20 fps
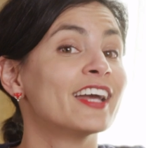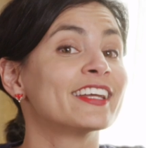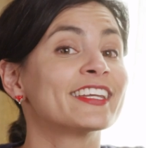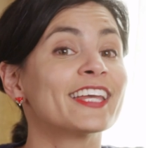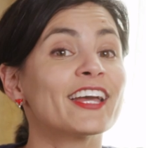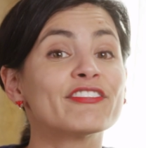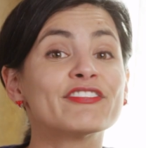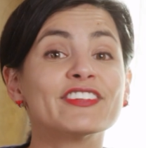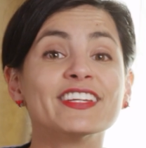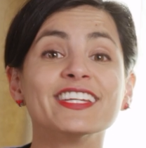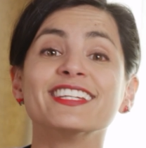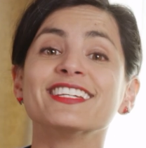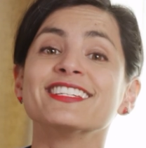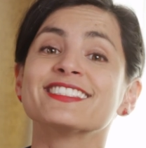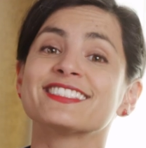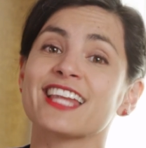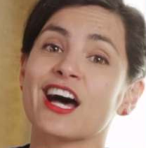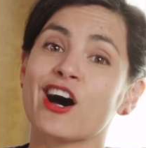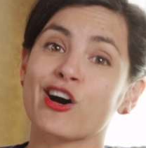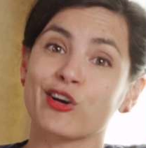Caffeine
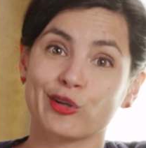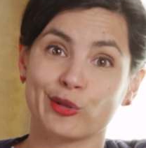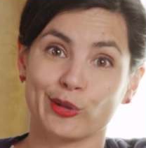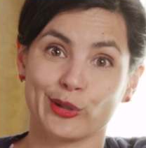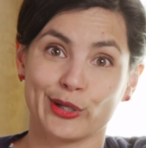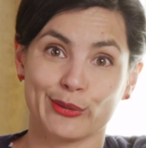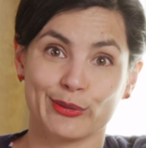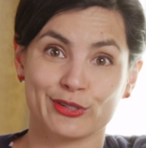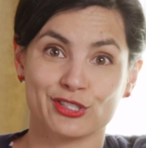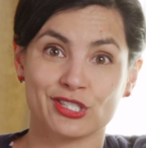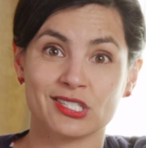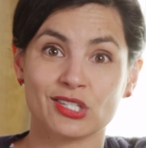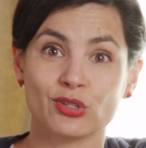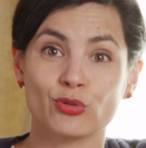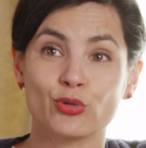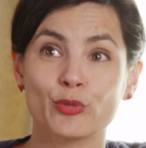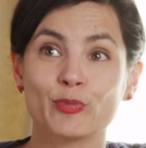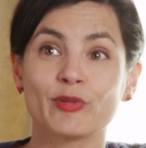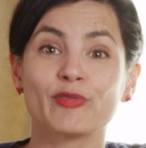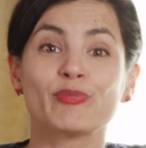is an alkaloid, which is a
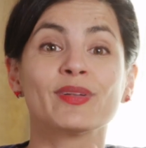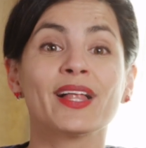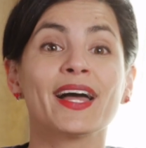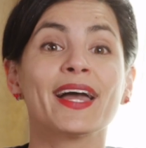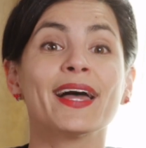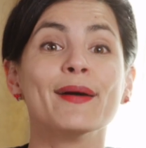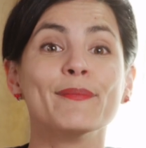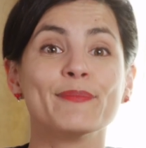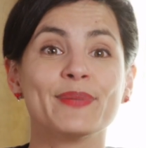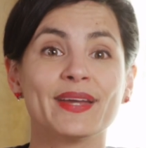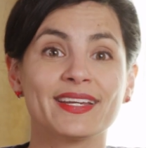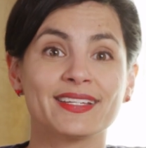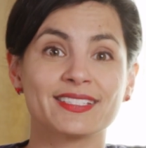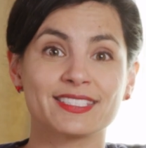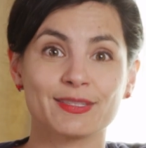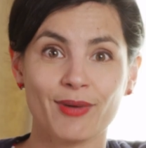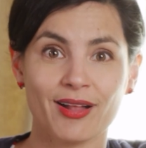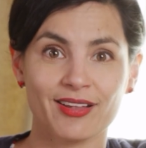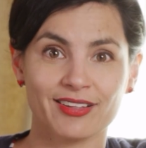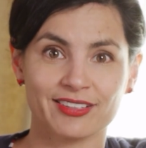group of
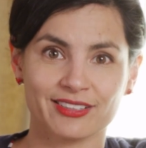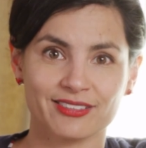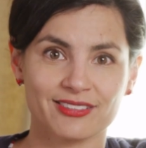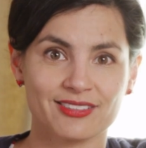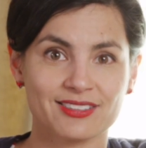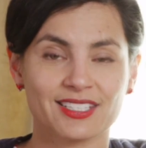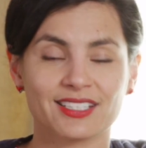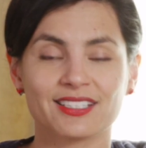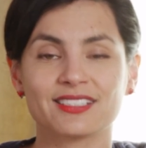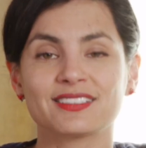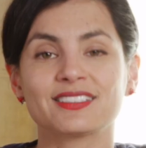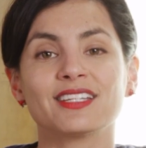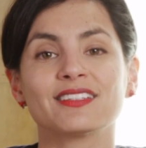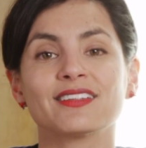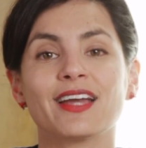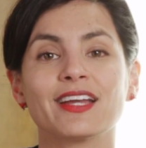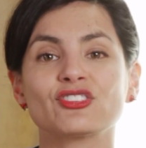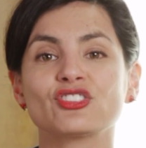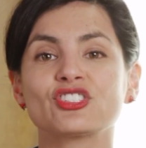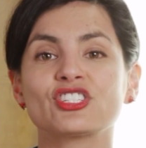plant-based molecules that
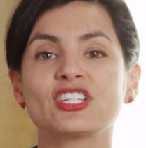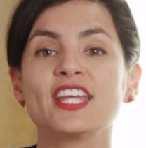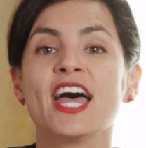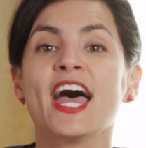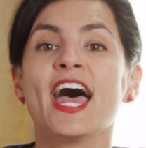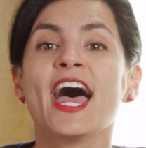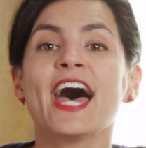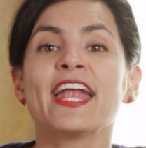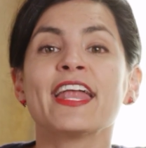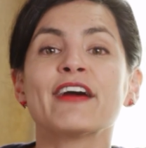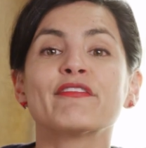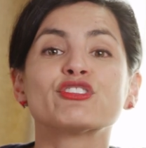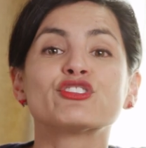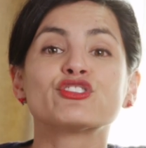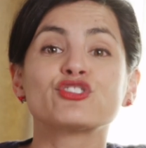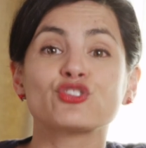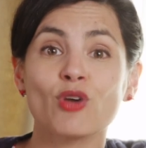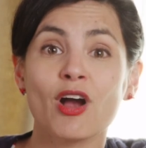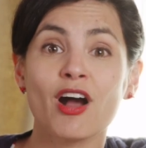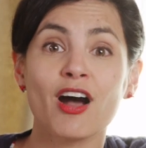contain nitrogen and have a
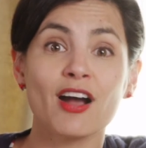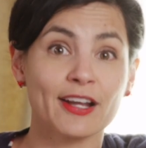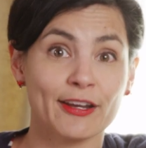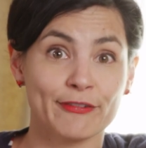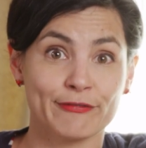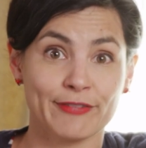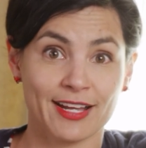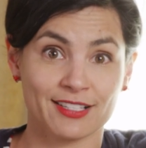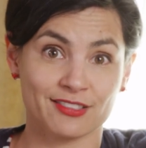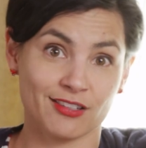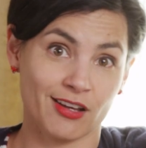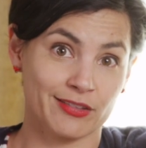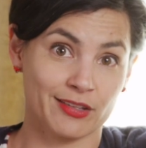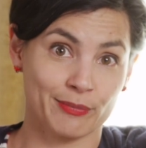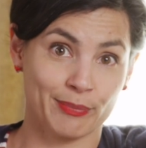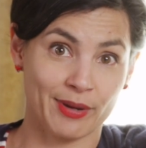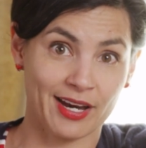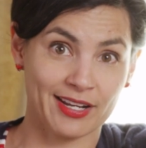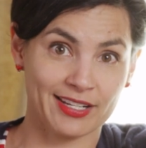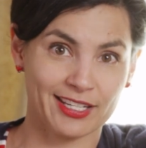strong effect on
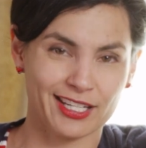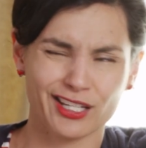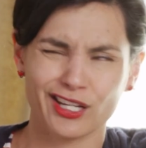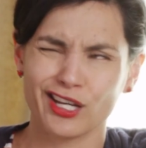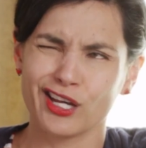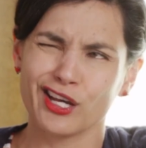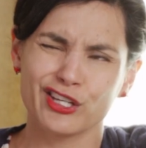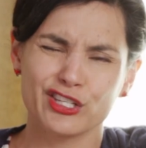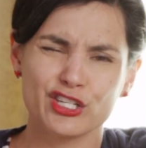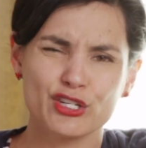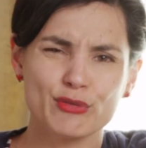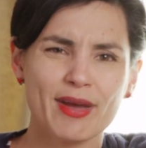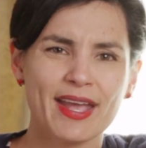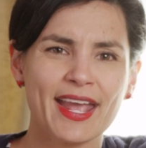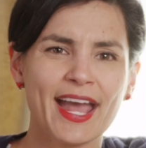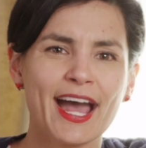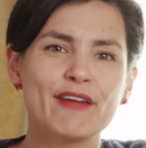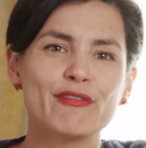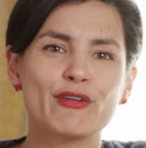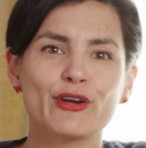the body. You
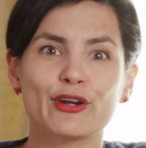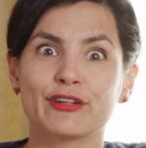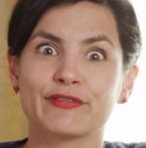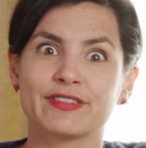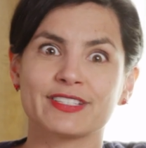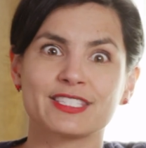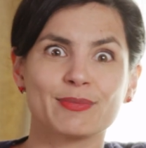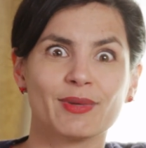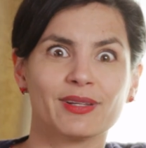may have heard of its